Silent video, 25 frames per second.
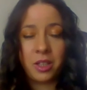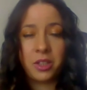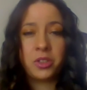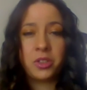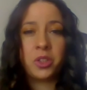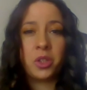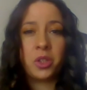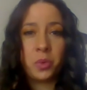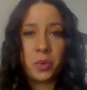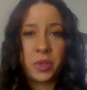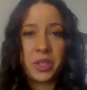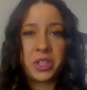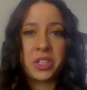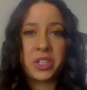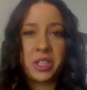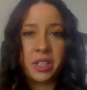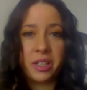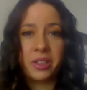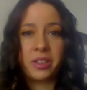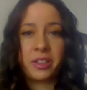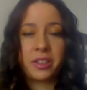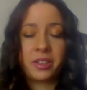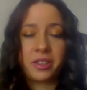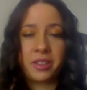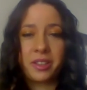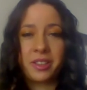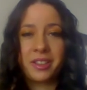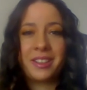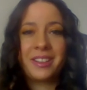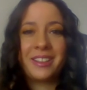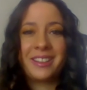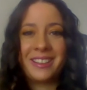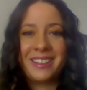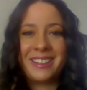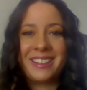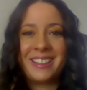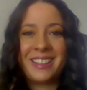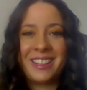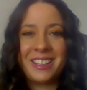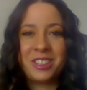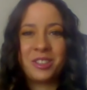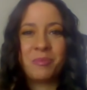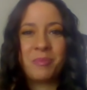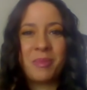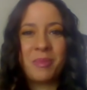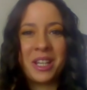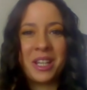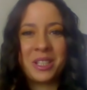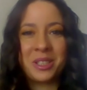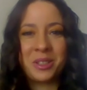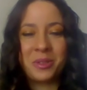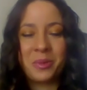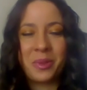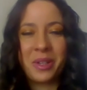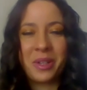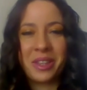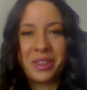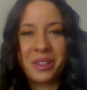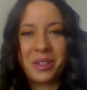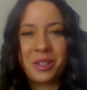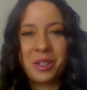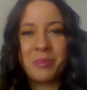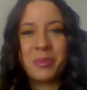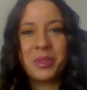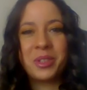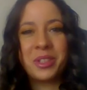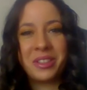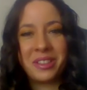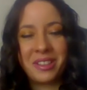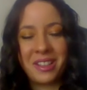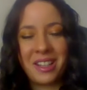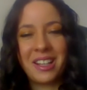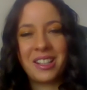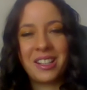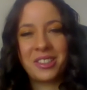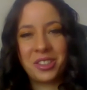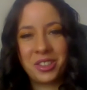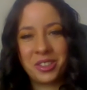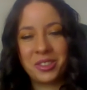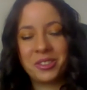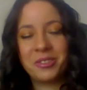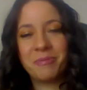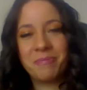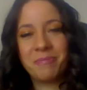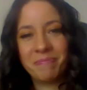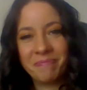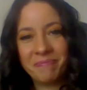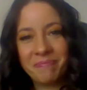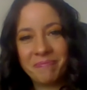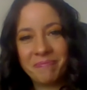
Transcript: So we share space with community action.